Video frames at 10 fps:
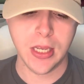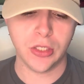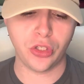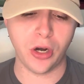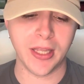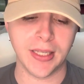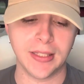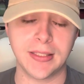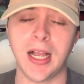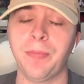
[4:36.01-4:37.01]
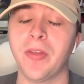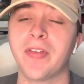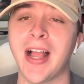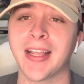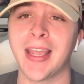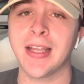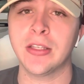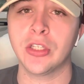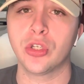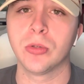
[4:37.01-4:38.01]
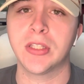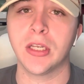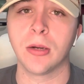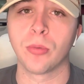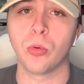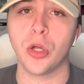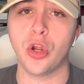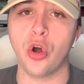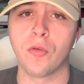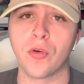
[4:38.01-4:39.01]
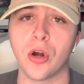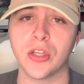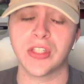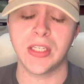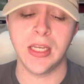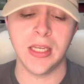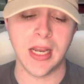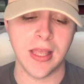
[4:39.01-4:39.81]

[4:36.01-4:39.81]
Starting at the top, they've got Kansas, who is the number one overall seed,